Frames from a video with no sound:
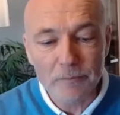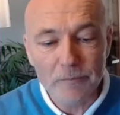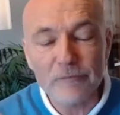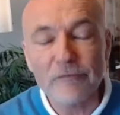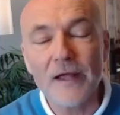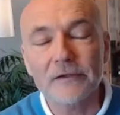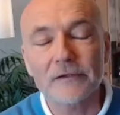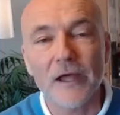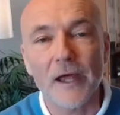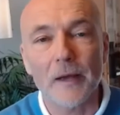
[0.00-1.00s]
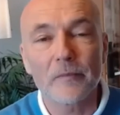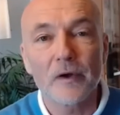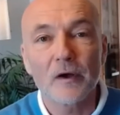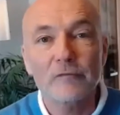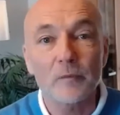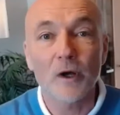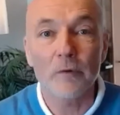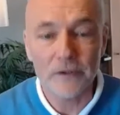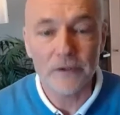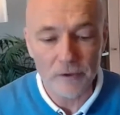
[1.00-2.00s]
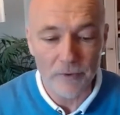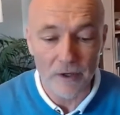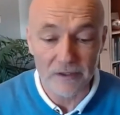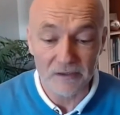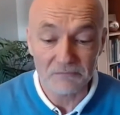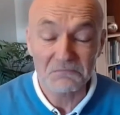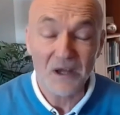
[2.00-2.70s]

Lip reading: prevented them from going to the party.